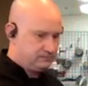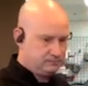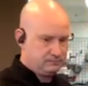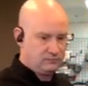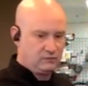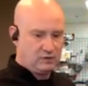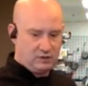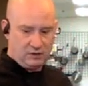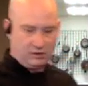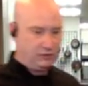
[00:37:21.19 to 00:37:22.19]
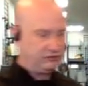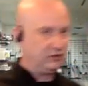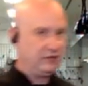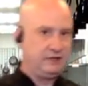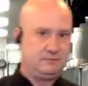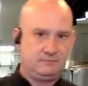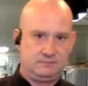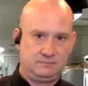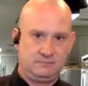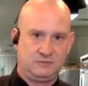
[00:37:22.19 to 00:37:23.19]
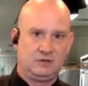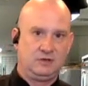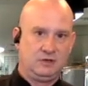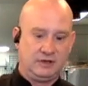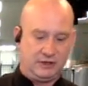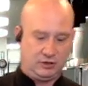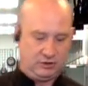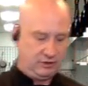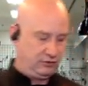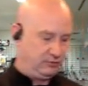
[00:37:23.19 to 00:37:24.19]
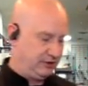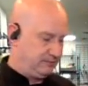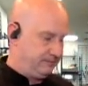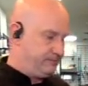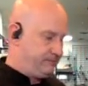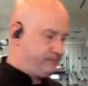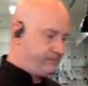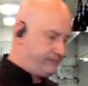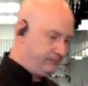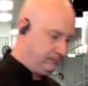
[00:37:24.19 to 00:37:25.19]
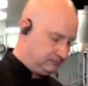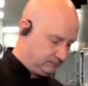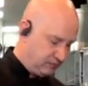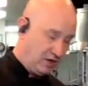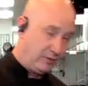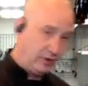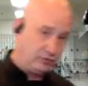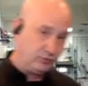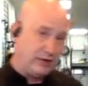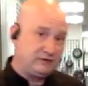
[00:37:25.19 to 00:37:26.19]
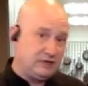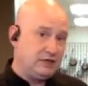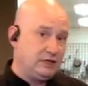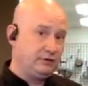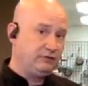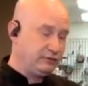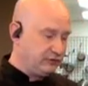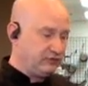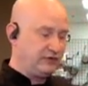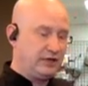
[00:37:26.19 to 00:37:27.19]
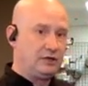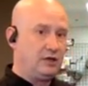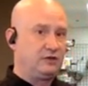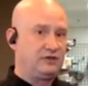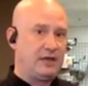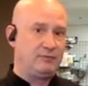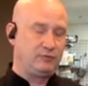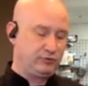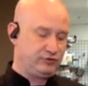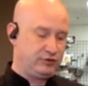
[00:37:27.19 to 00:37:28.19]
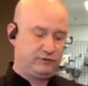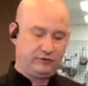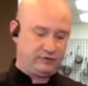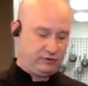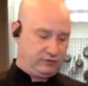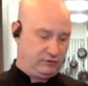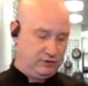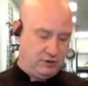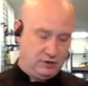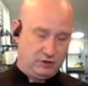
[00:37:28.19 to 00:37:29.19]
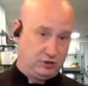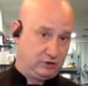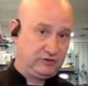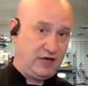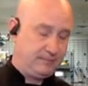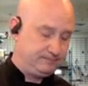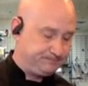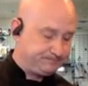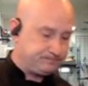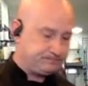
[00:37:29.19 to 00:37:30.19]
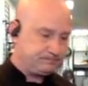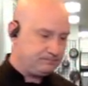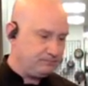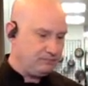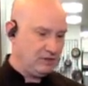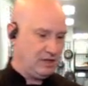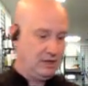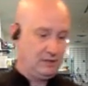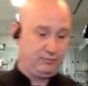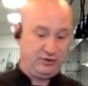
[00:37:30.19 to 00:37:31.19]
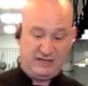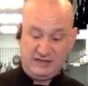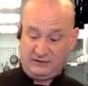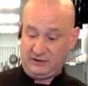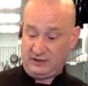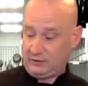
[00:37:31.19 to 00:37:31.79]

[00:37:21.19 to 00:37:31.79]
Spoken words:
Close the lid, let it cook a little bit. We are direct heat here, so it doesn't take a long time. Of course, you can do this on your cooktop pretty easily.